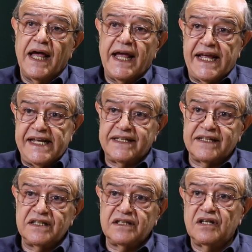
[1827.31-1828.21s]
heat
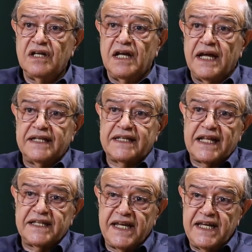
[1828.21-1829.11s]
it, it
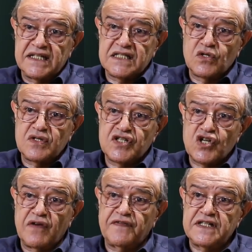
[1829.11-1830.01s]
adheres to the
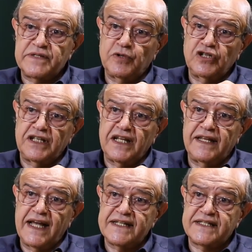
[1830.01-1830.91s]
surface, put it in
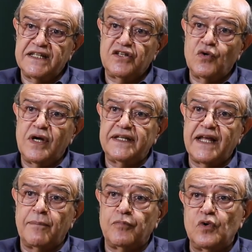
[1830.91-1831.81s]
the acid, you end
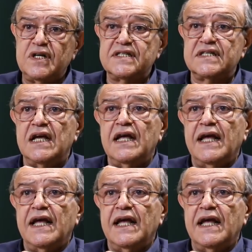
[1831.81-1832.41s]
up with